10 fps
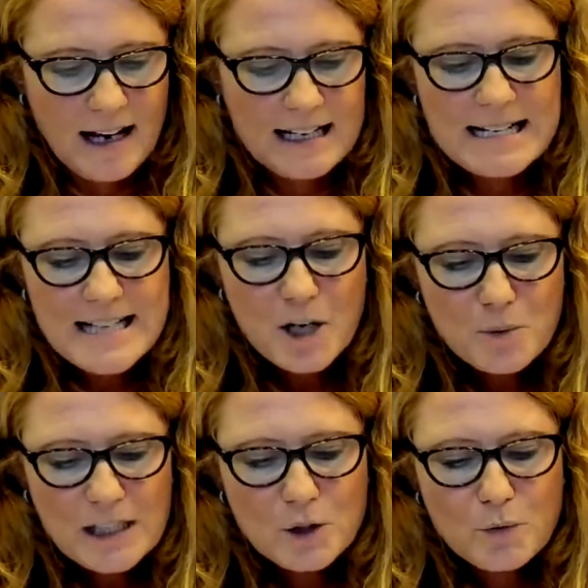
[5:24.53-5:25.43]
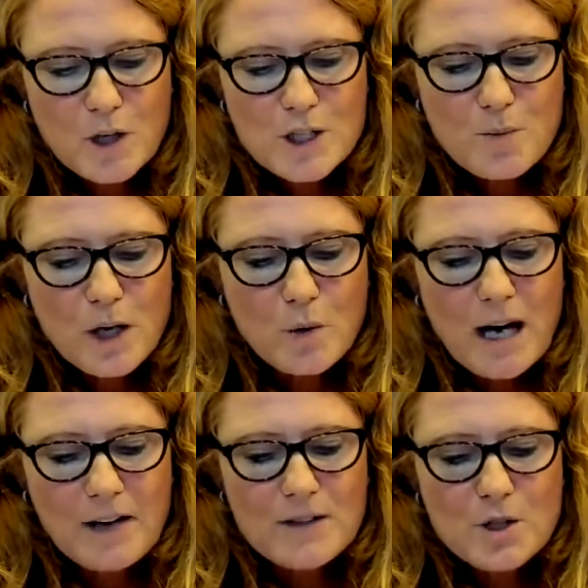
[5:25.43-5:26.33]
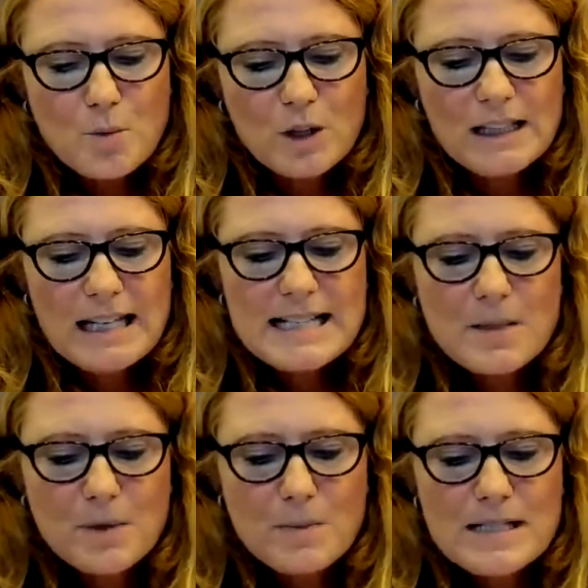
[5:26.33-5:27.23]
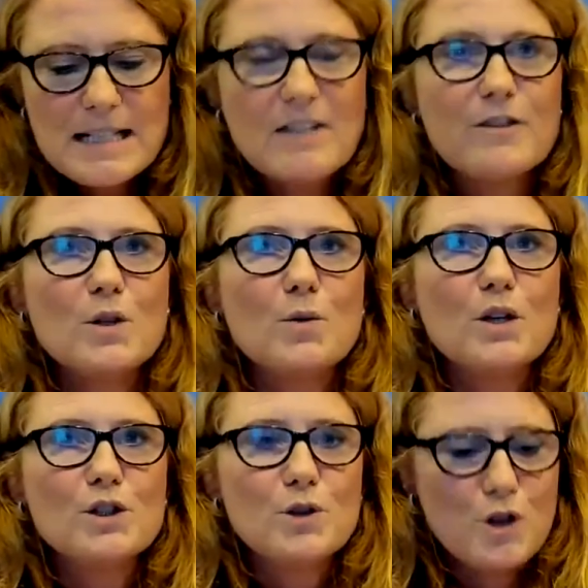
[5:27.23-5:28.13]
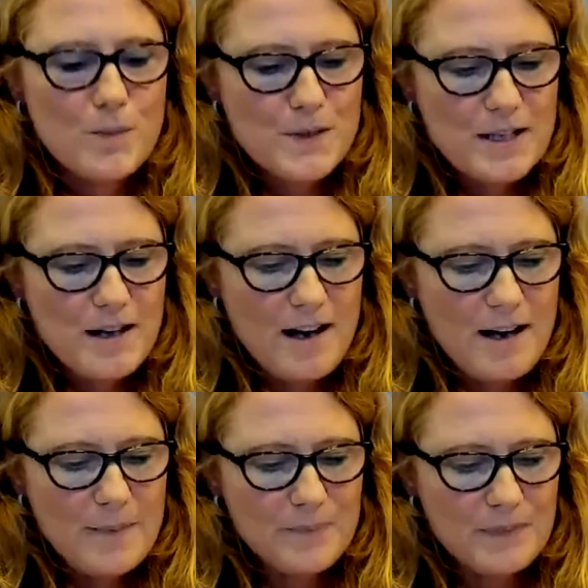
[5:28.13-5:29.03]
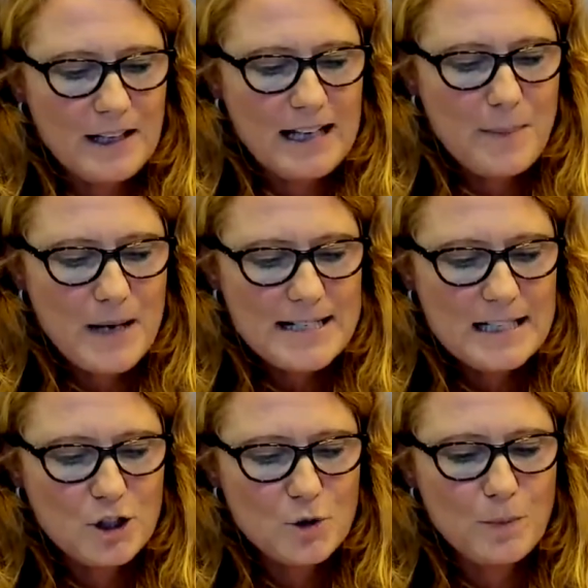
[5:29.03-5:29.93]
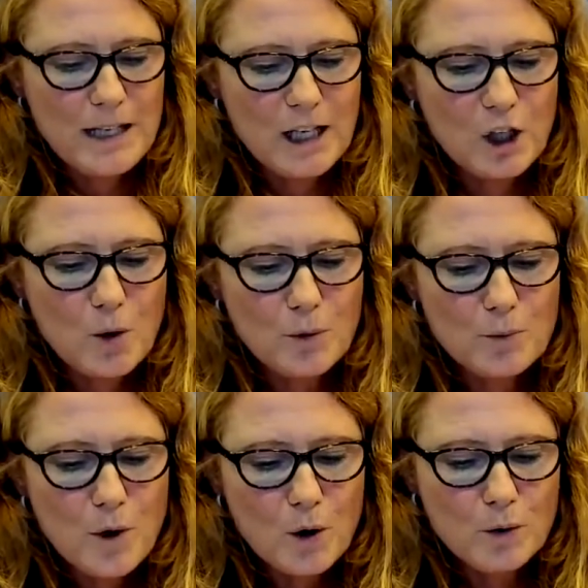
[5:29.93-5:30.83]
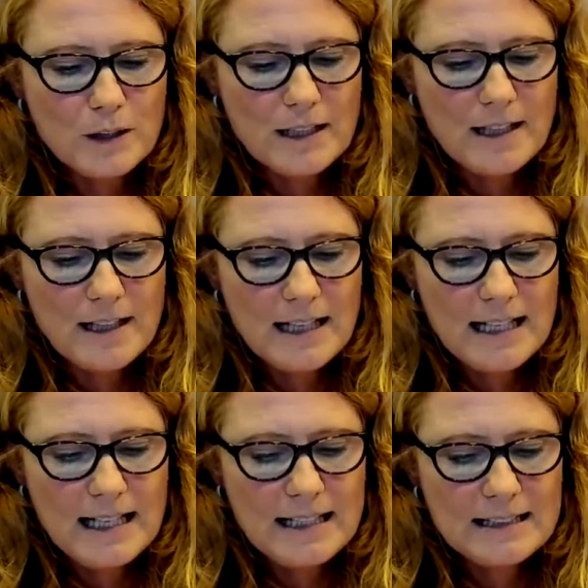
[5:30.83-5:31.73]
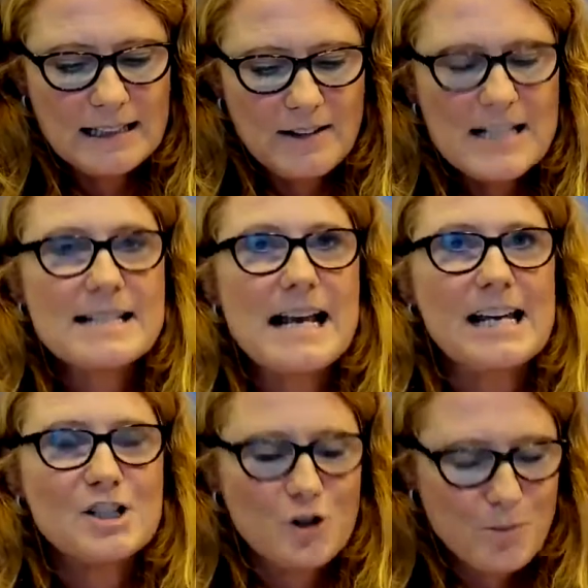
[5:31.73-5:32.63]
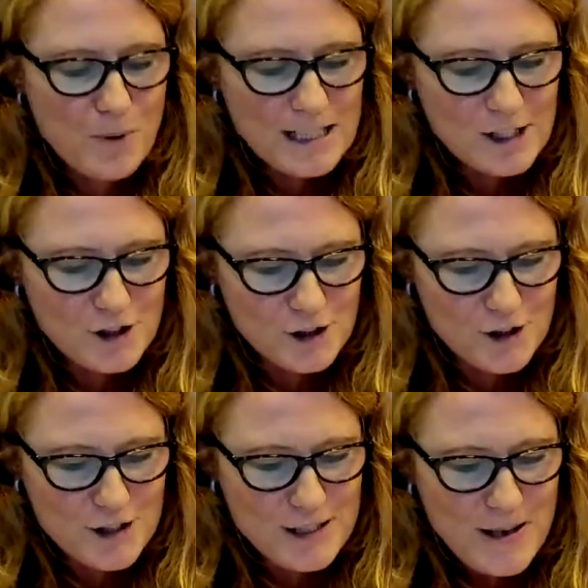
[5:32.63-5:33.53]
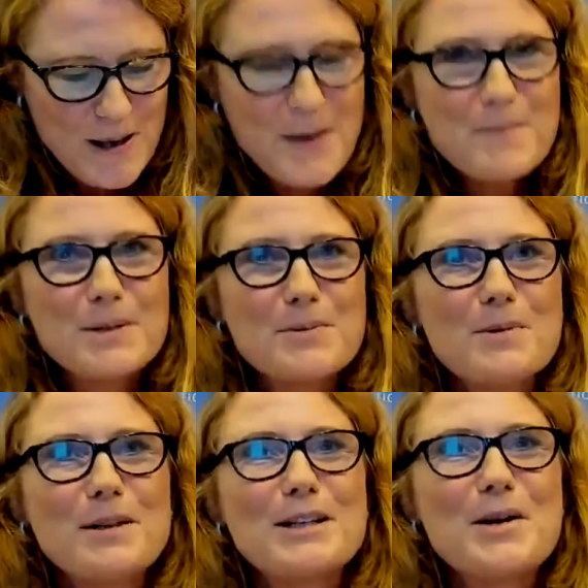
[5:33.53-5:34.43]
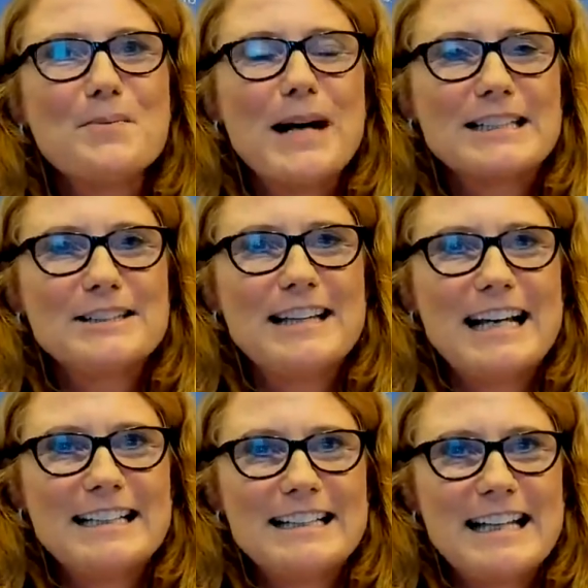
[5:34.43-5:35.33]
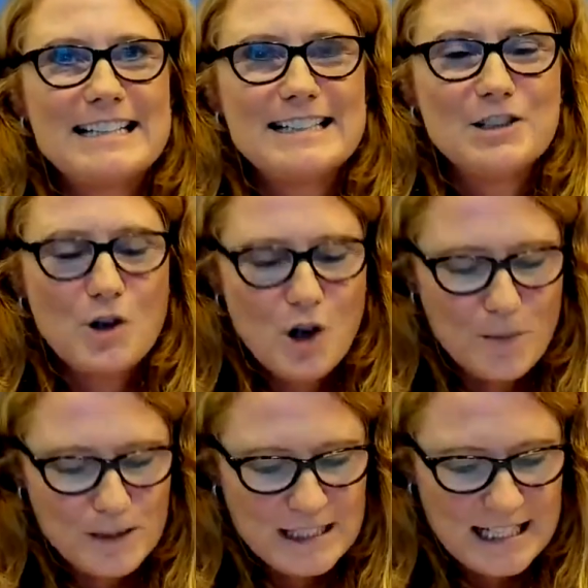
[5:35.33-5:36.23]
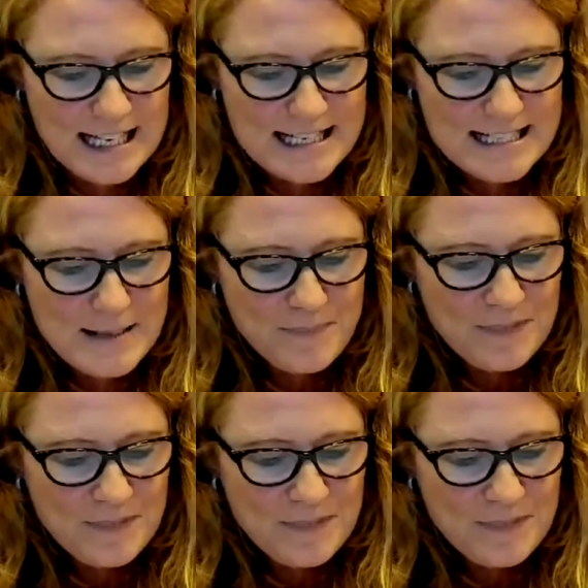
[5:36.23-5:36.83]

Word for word: And as I read you, François, you have a somewhat less optimistic view on Europe's capacity to play a global role in this age of predators. But we will come back to that in your comment, I guess.